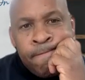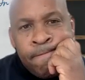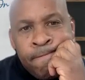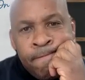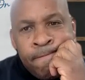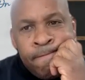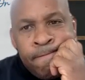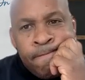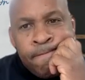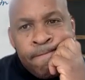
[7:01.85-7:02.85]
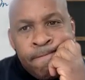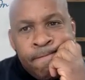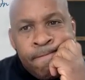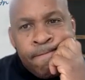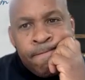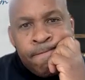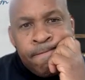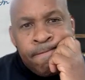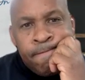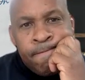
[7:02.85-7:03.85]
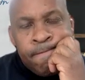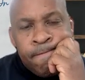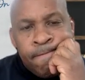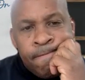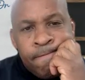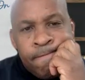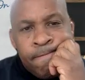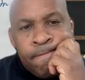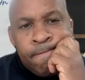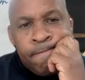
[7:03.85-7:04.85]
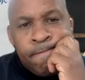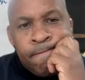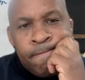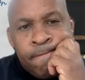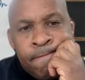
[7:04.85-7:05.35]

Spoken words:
This person isn't speaking.